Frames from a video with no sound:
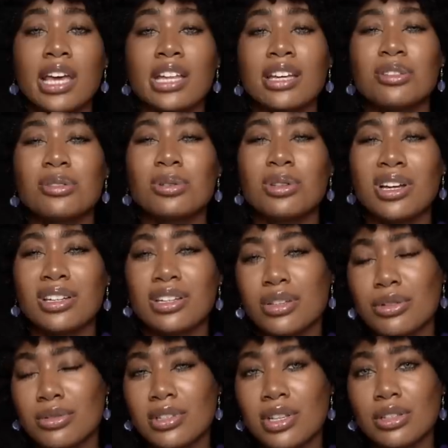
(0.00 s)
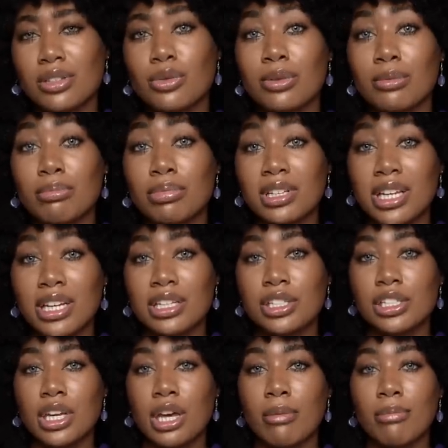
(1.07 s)
And I do not use it to replace
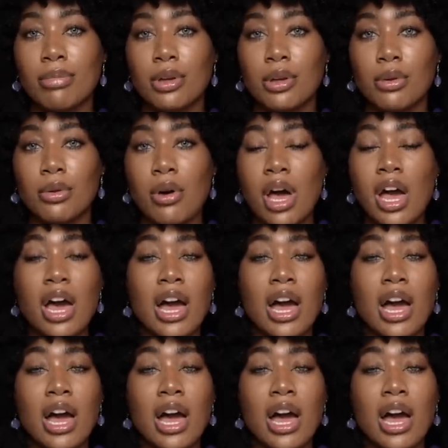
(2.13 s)
shampoo.